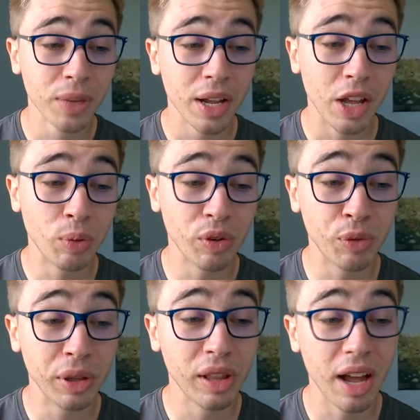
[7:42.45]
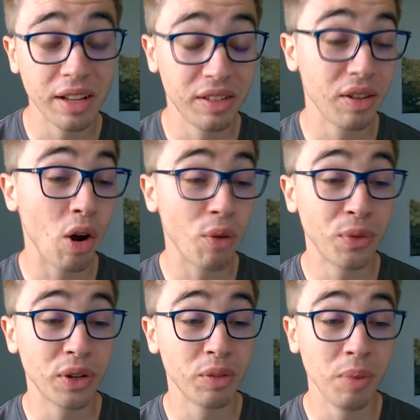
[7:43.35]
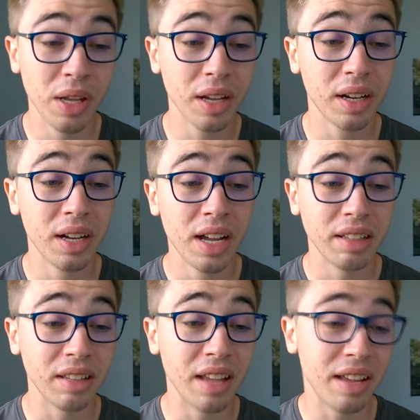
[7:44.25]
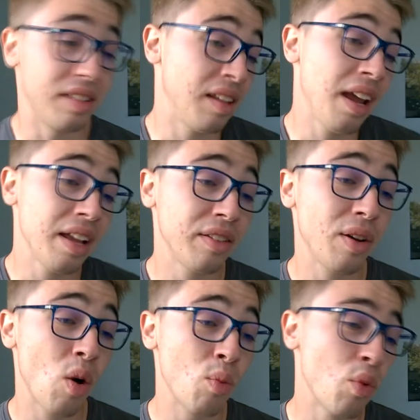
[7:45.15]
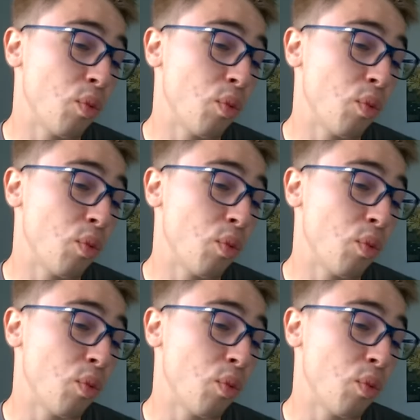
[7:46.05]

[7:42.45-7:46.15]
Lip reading: It was when Lights offered Mia that they stay at home,